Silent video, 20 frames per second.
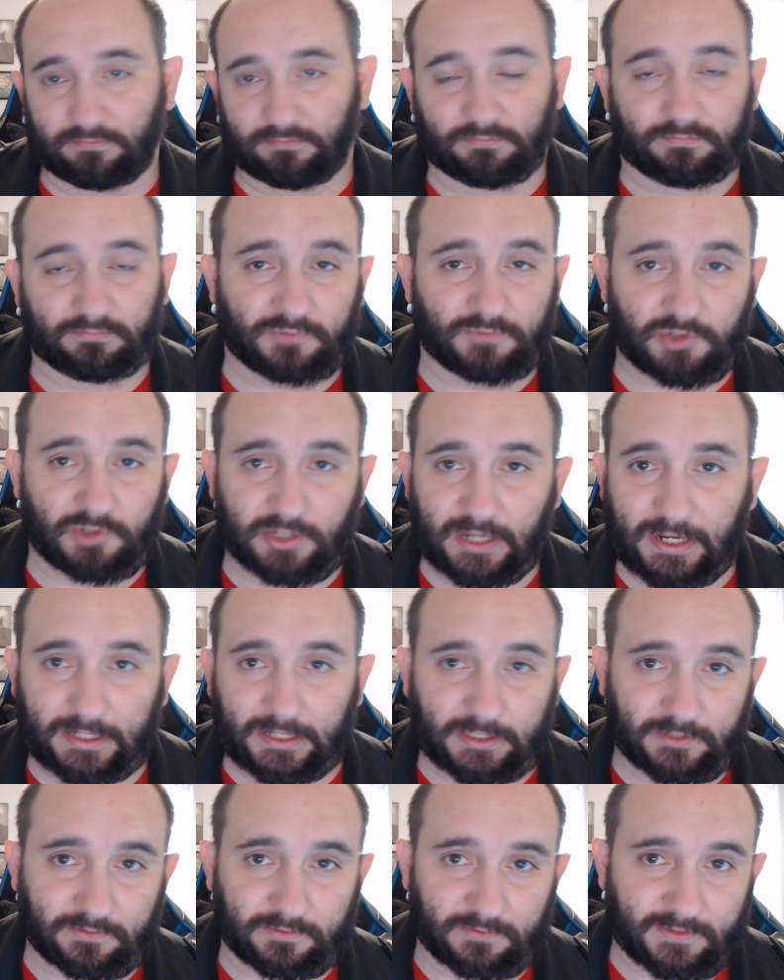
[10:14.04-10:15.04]
shenanigan
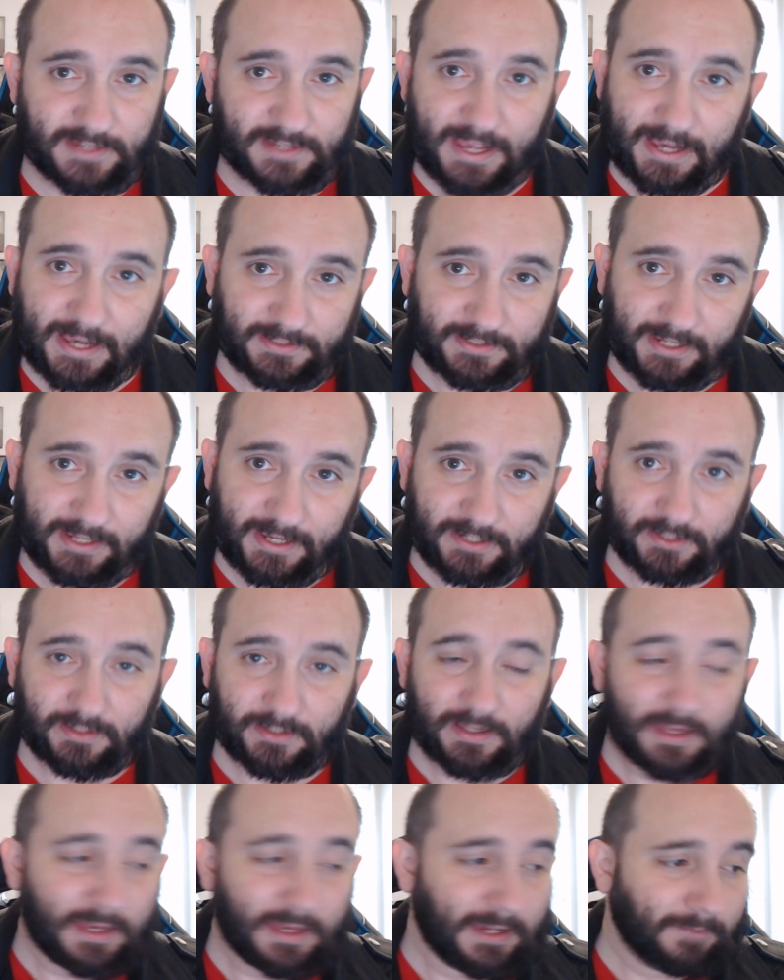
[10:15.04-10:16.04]
sack deck.
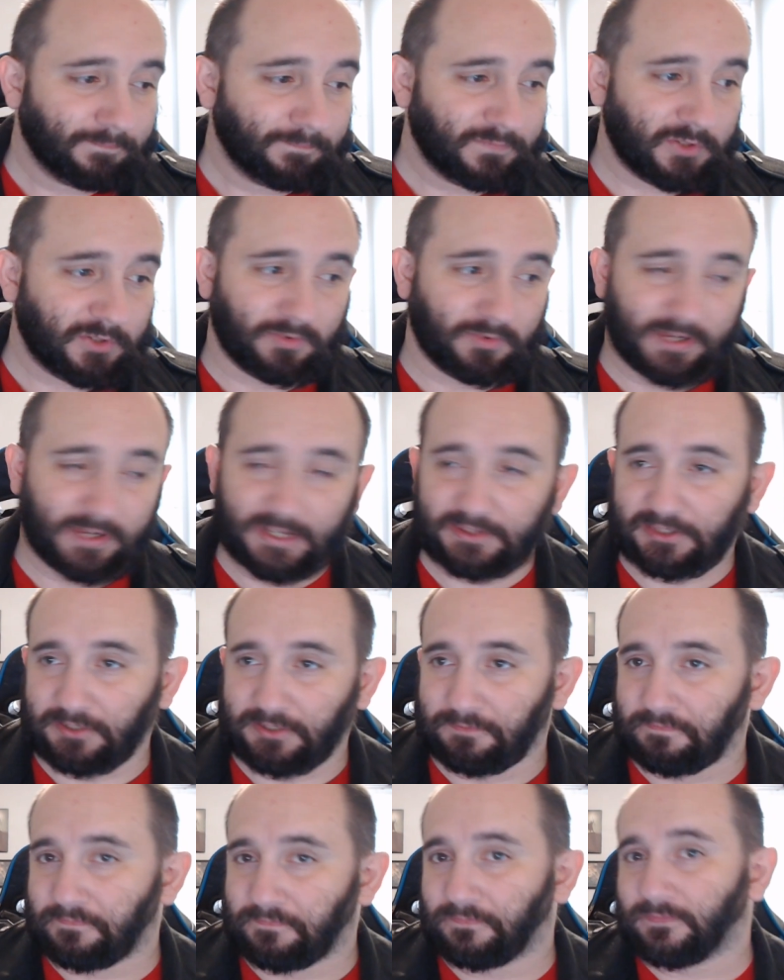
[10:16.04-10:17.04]
You can hit them,
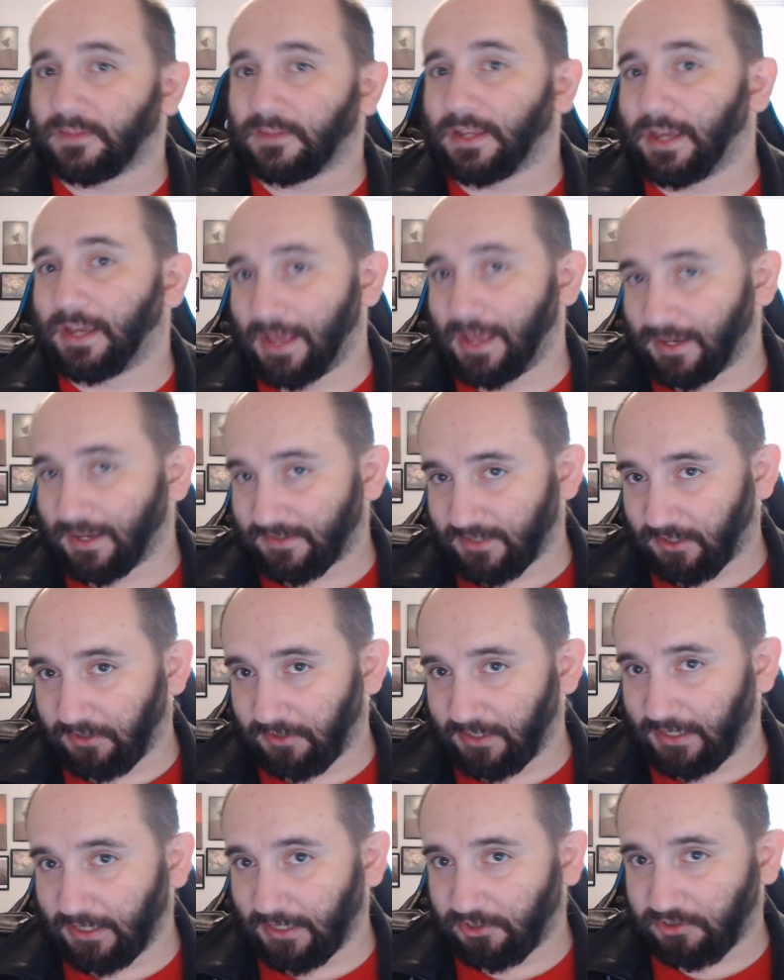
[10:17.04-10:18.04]
exile the
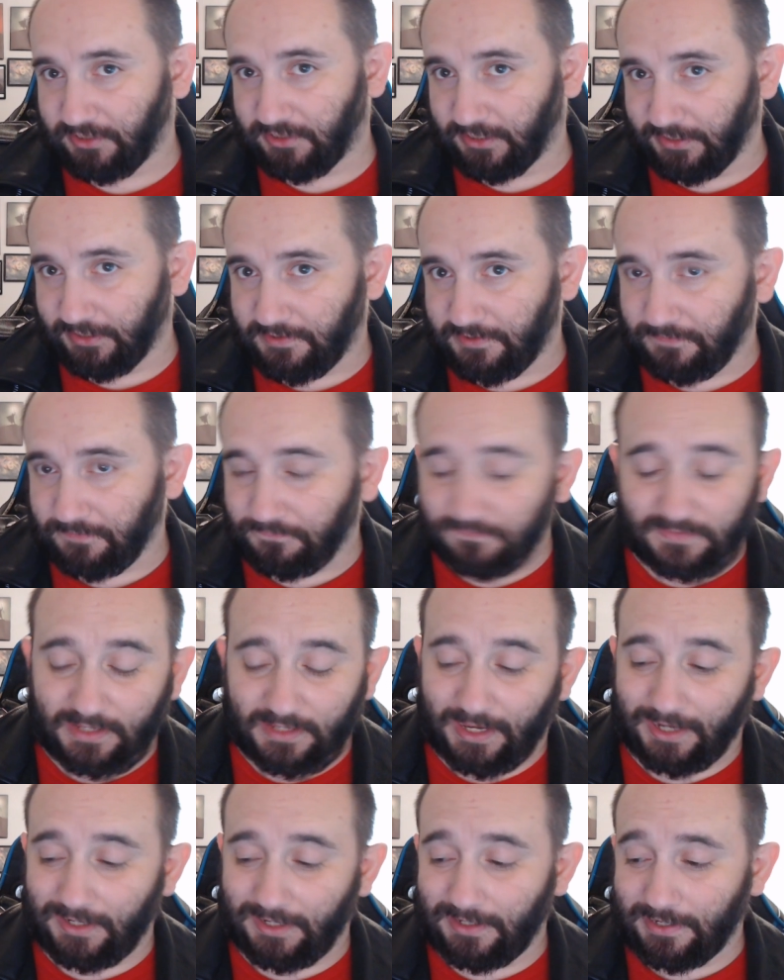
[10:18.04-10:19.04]
Ashnods,
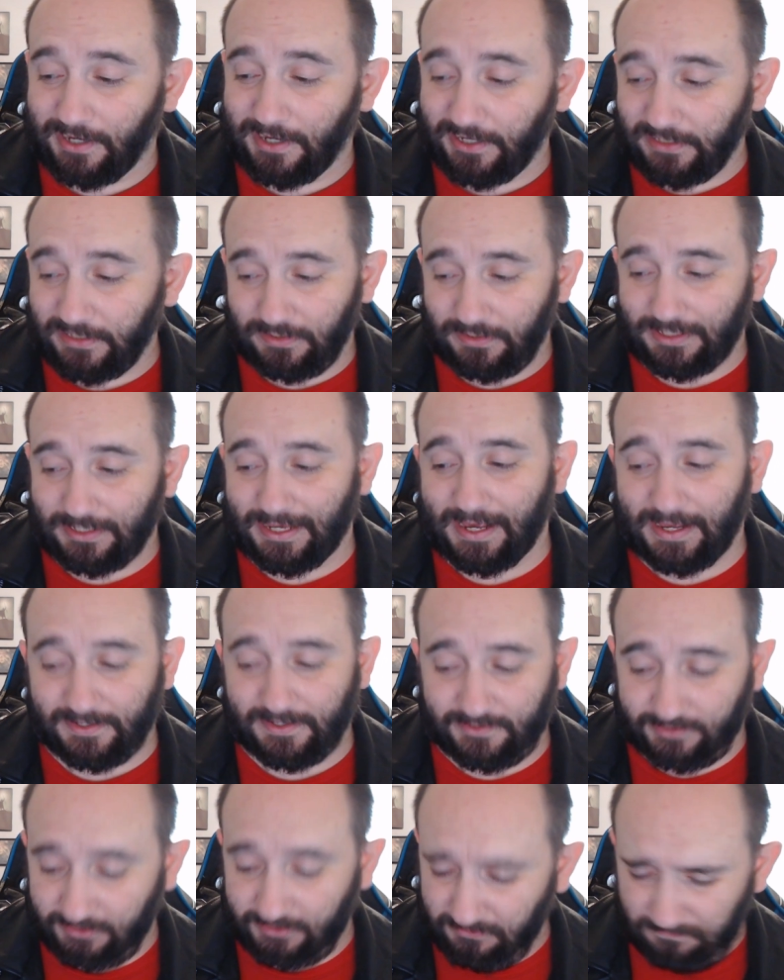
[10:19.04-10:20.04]
and not even cast
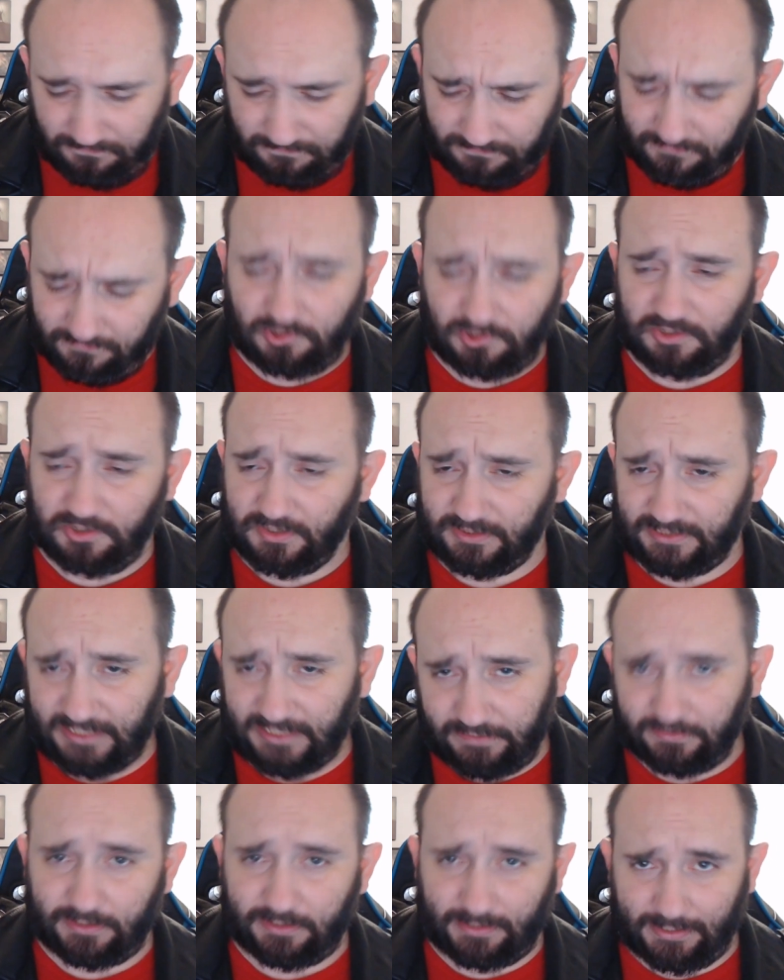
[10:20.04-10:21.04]
it, just leave it
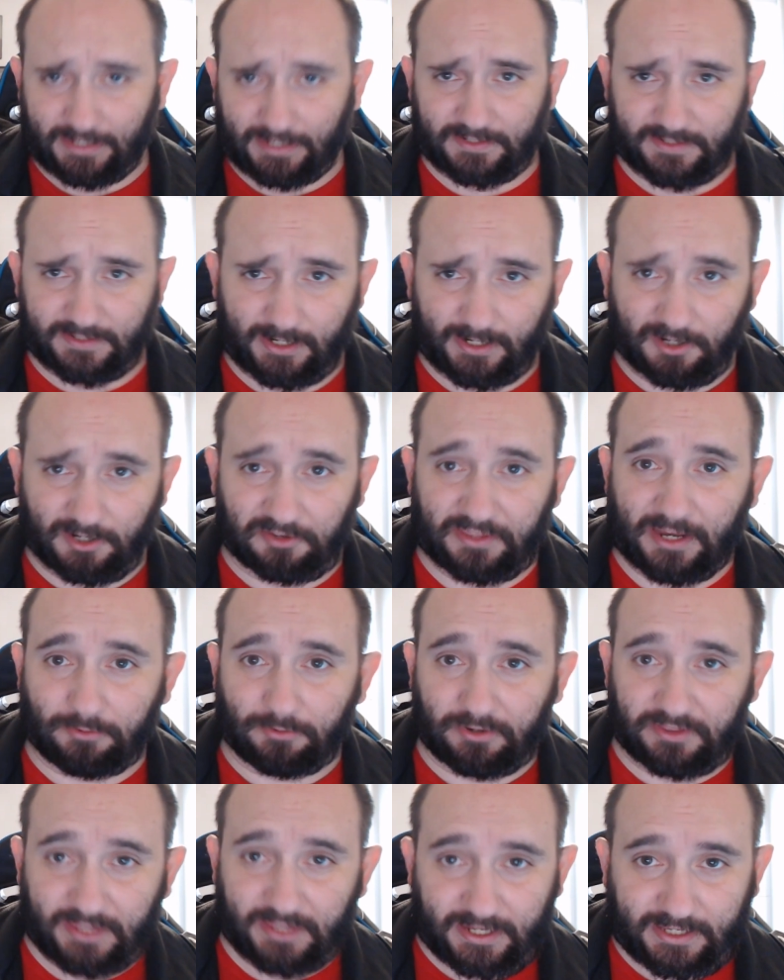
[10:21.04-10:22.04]
in exile, that way
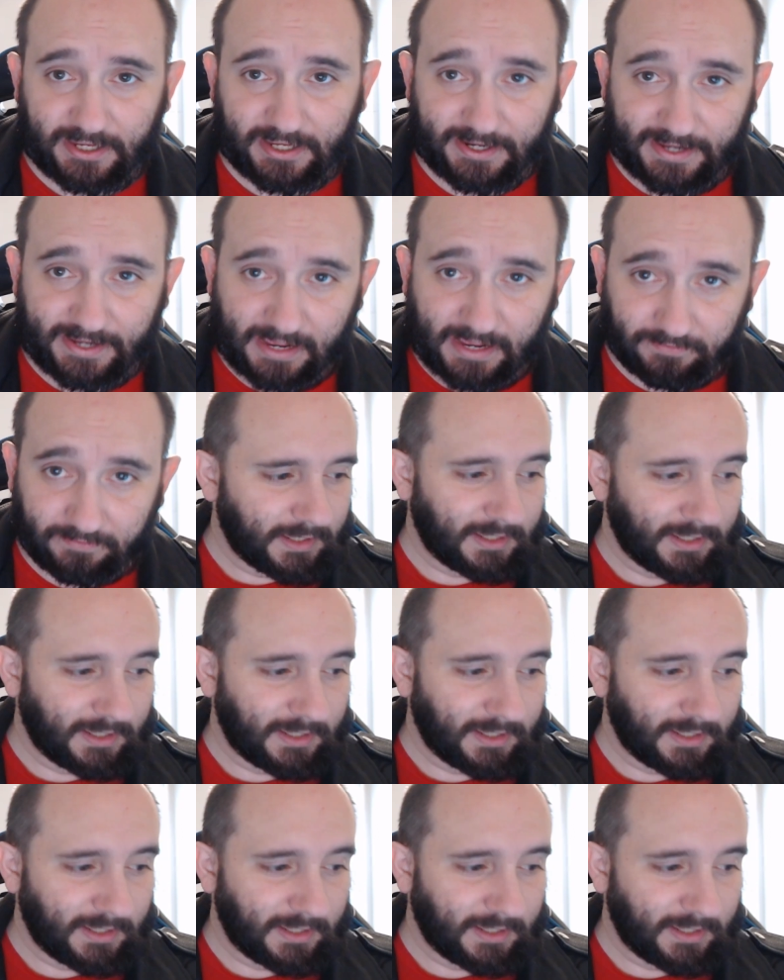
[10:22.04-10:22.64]
they can't have it.